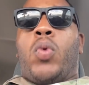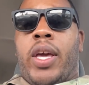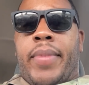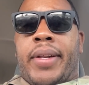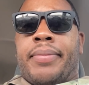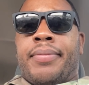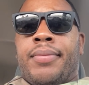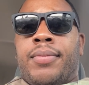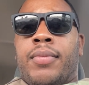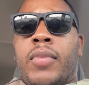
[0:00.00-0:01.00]
women
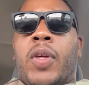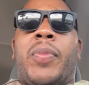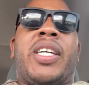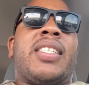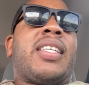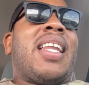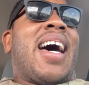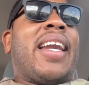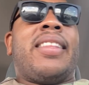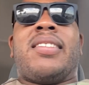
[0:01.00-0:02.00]
because a
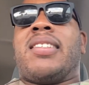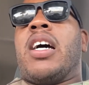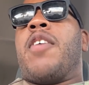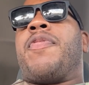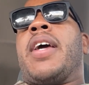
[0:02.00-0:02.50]
lot of the stuff